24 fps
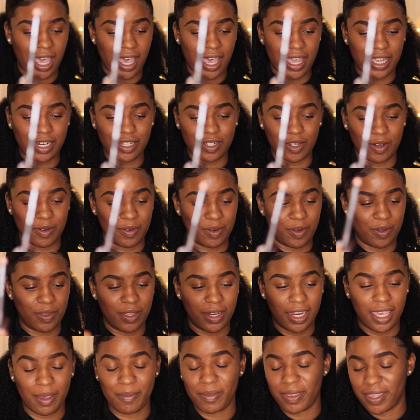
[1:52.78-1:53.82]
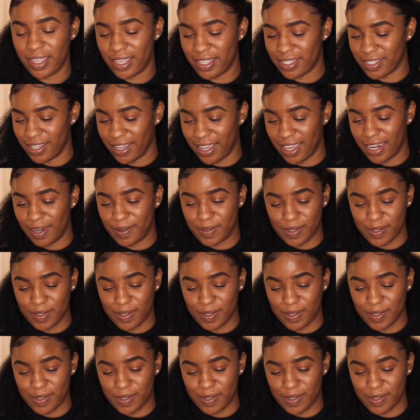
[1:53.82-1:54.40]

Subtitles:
I don't know the name of this. Again,